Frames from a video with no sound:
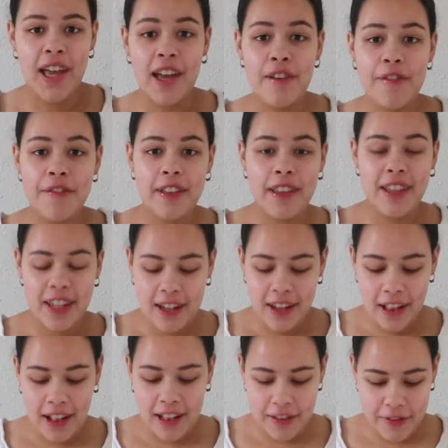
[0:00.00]
I've filled
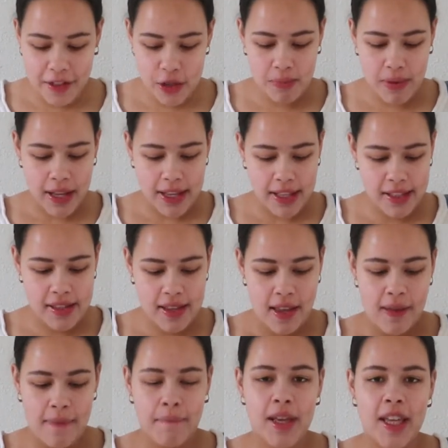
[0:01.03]
in all of the spots,
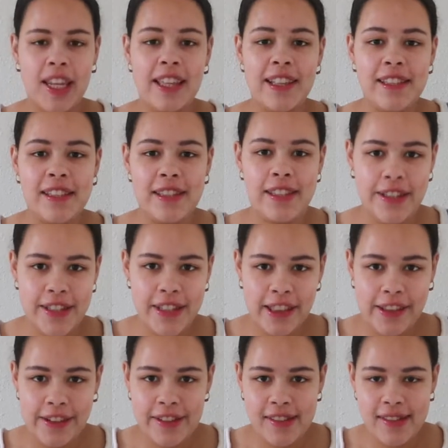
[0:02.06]
but it still
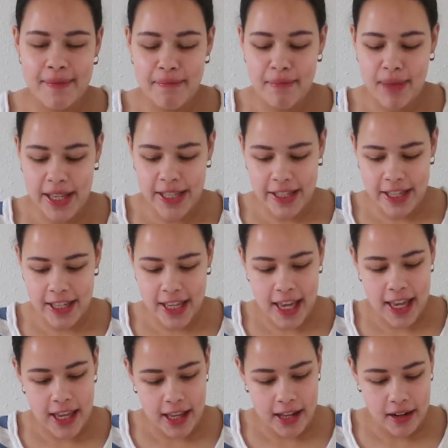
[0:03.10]
looks messy
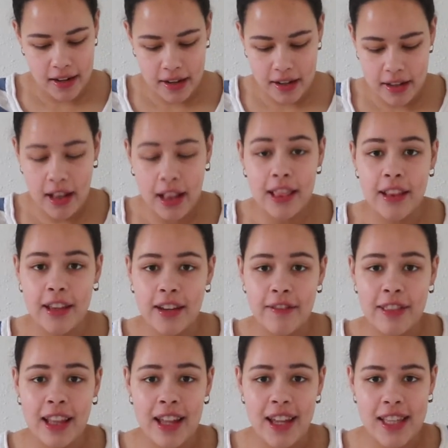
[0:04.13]
and a lot
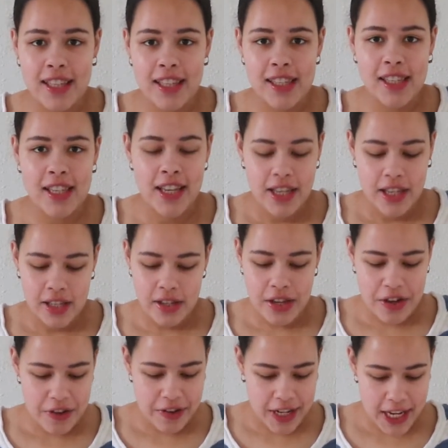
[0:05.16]
of lines.
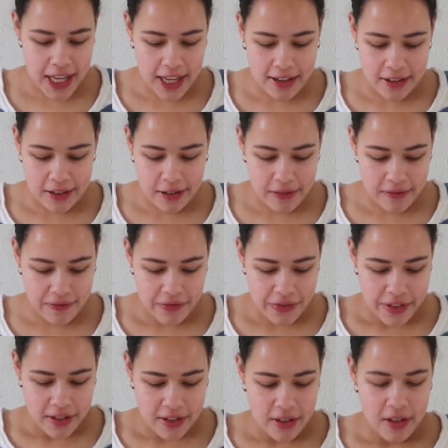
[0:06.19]
So now,
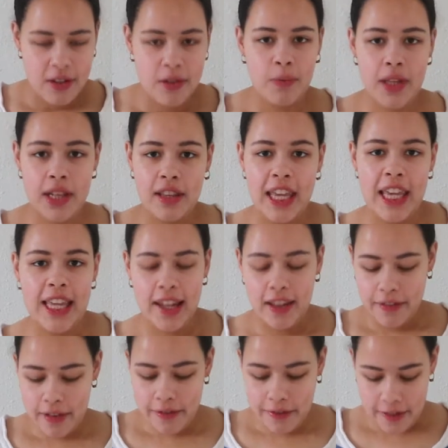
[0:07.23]
with the heat
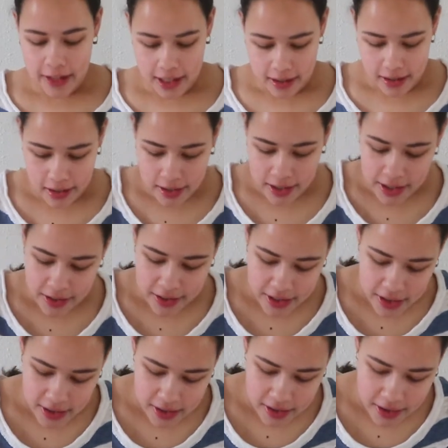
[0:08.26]
of your finger, you're
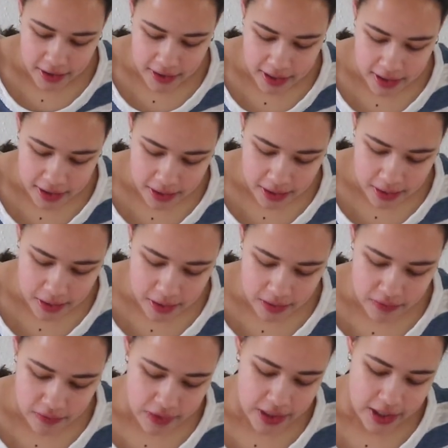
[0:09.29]
just going
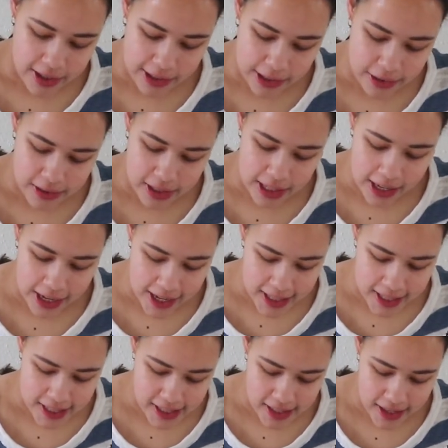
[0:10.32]
to glue the
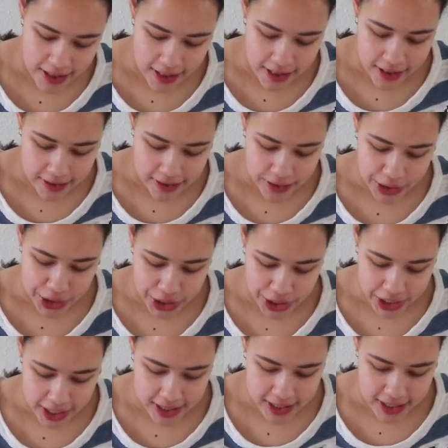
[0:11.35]
lines all
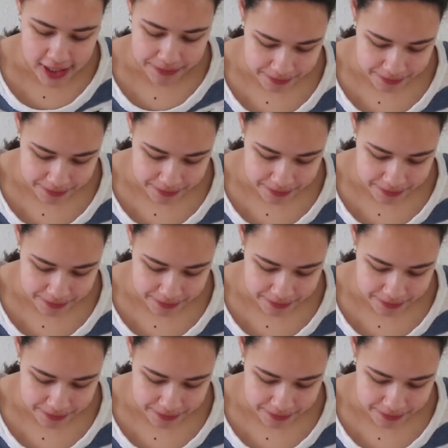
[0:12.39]
shut.